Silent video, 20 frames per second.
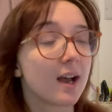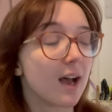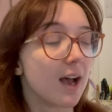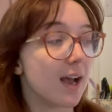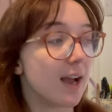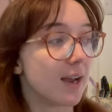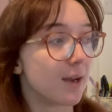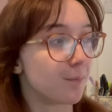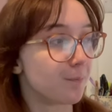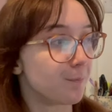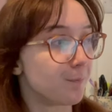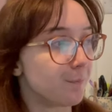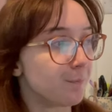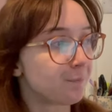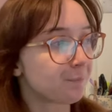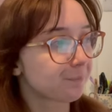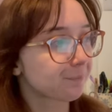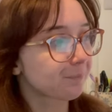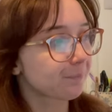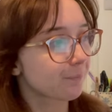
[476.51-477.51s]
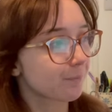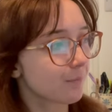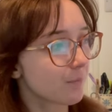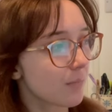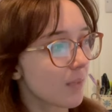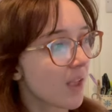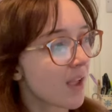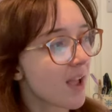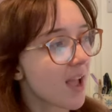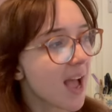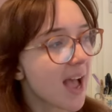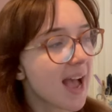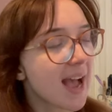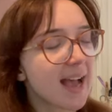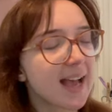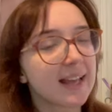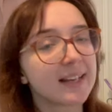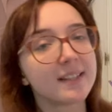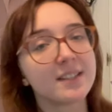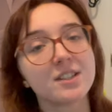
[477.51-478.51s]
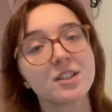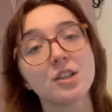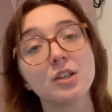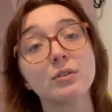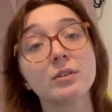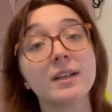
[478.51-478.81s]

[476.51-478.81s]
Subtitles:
And you